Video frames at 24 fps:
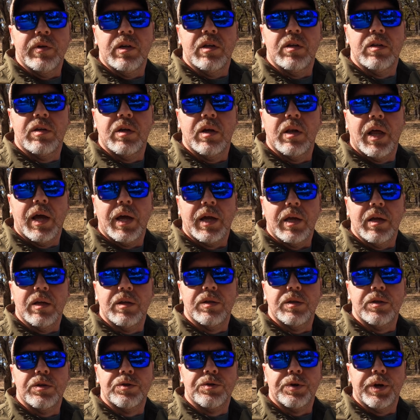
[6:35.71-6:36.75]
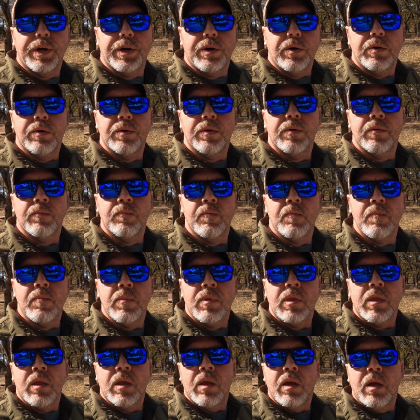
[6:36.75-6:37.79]
until I get to the trail,
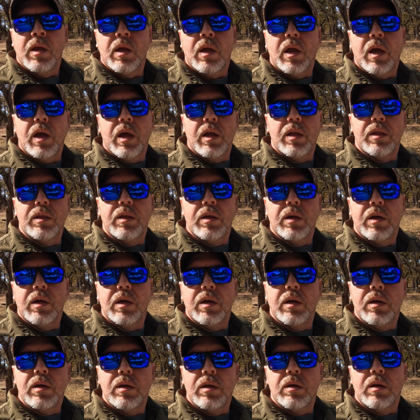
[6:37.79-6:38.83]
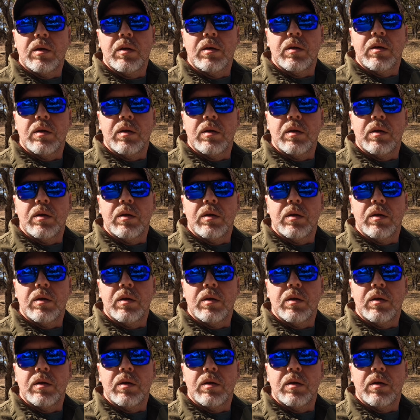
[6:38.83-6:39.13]
and then